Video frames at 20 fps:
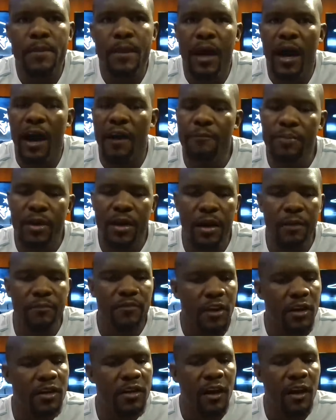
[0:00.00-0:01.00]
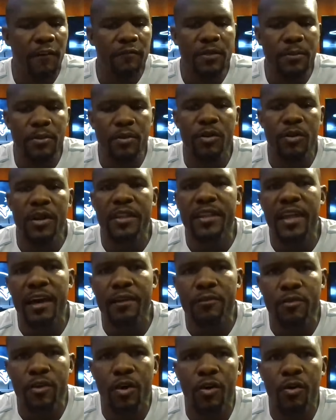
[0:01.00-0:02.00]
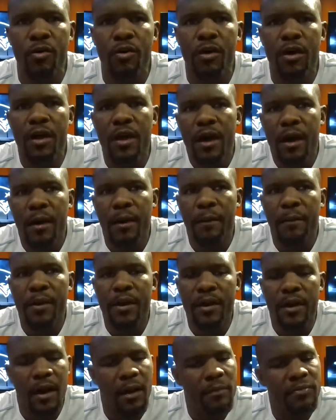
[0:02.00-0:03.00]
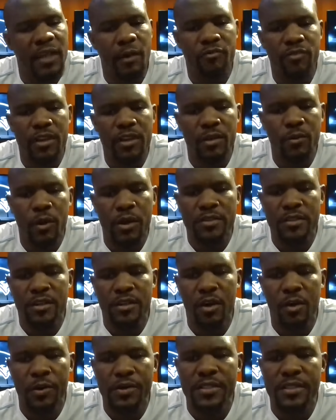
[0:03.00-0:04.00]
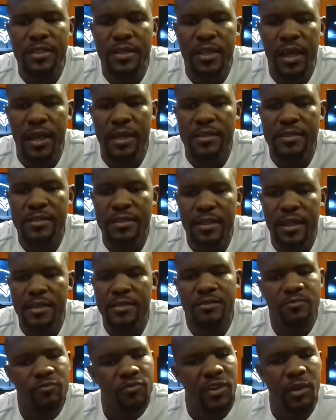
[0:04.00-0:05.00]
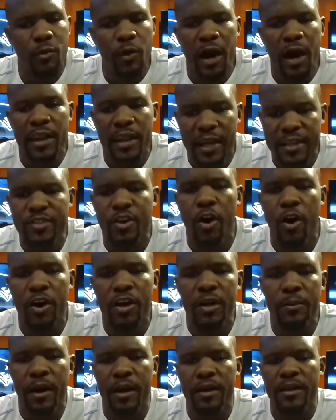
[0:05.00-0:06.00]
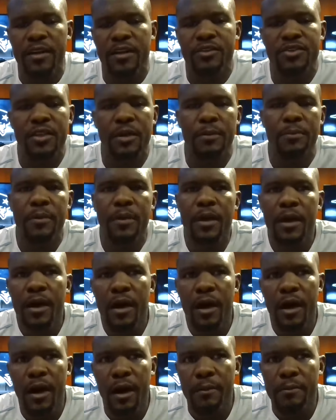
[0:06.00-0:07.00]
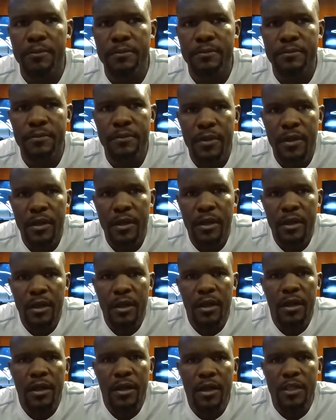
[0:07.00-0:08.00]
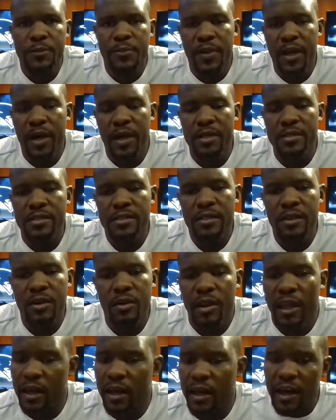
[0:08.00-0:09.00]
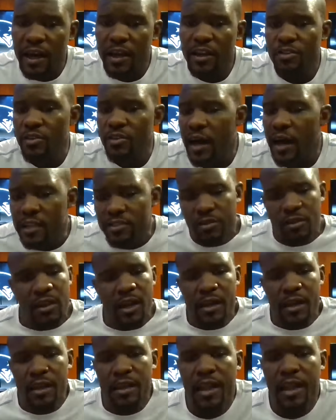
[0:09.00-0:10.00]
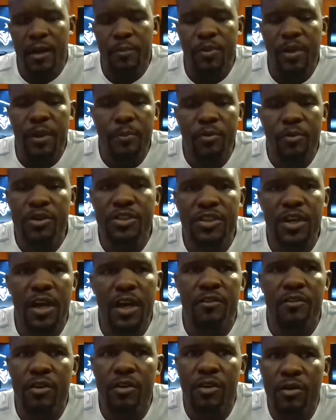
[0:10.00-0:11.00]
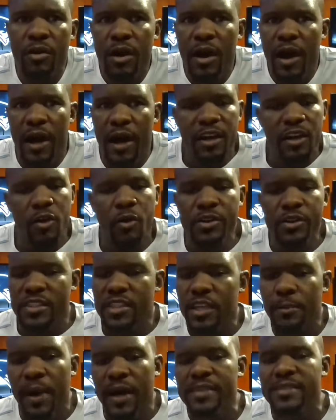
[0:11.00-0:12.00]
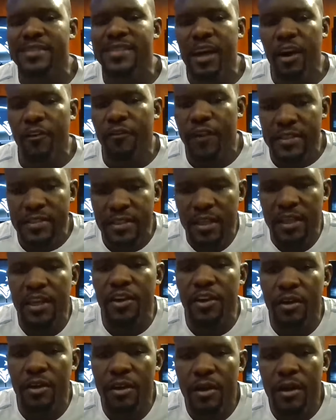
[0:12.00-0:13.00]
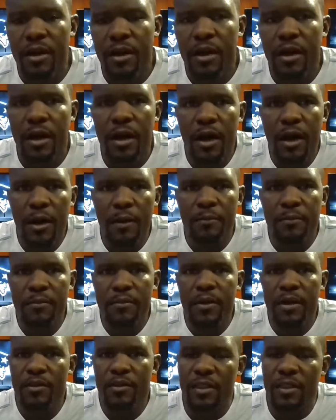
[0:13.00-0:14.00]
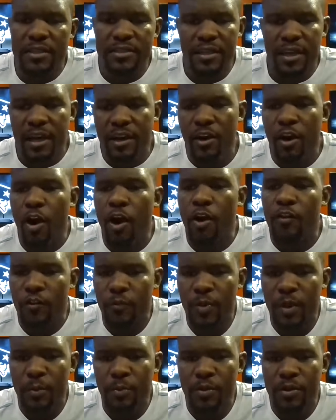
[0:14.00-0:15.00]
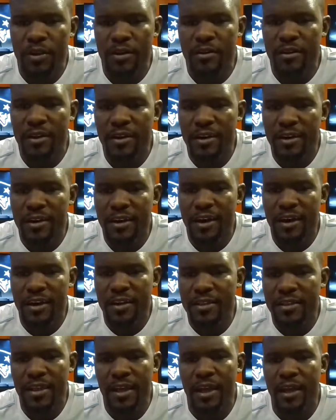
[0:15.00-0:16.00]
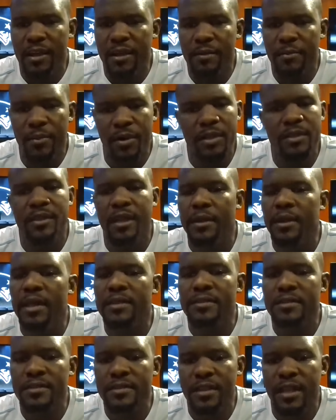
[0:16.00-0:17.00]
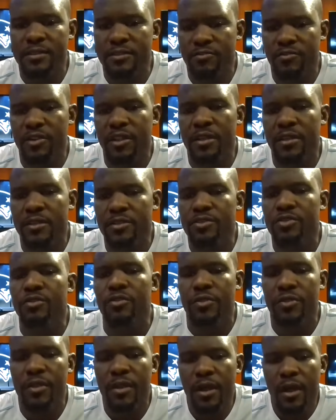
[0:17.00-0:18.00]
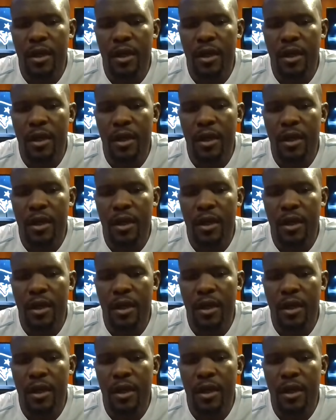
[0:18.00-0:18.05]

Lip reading: I've become very comfortable in that role, but that really wasn't always the case, and that's really why I like talking about leadership. Um, it's because like a lot of you guys, or like a lot of people in general, I didn't always see myself as a leader. I know that's kind of hard for people to kind of think, but and that's really the truth.